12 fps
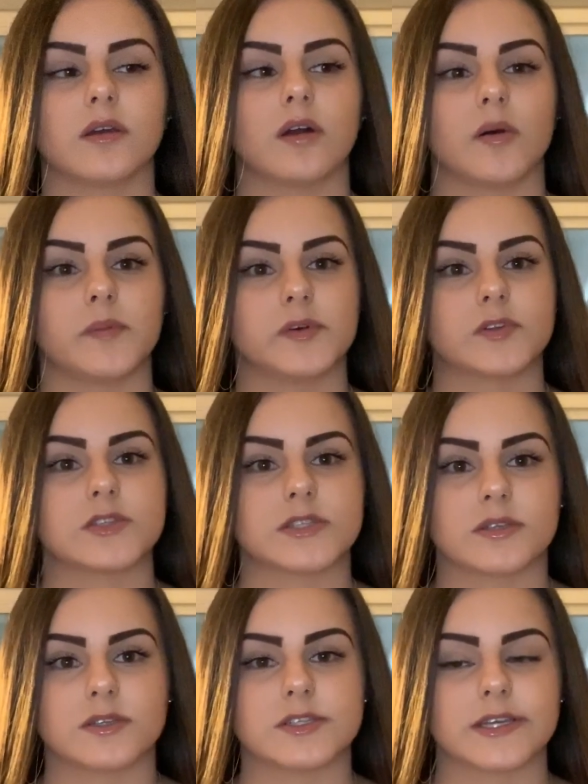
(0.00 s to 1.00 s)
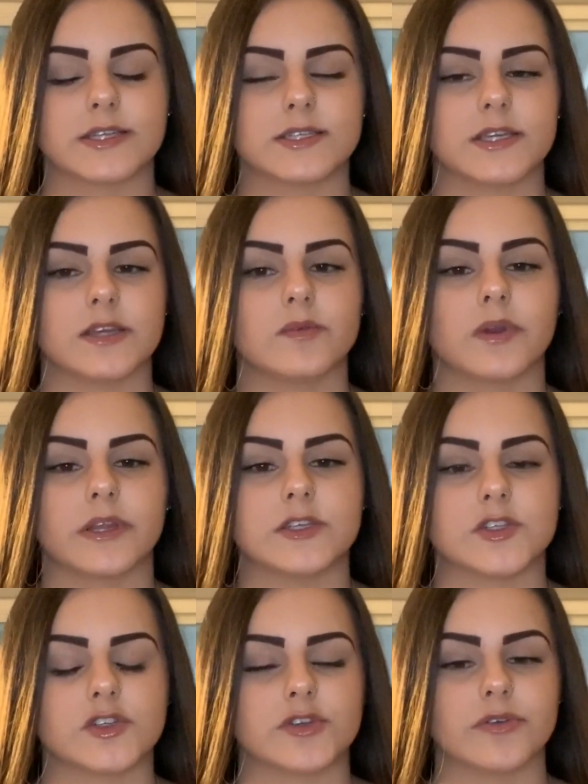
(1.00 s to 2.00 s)
almost 16 when
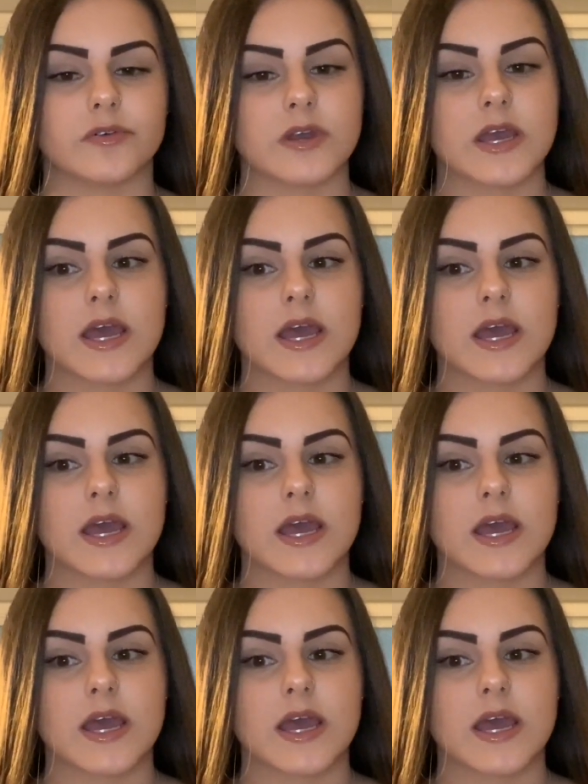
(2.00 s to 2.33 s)
he's 2.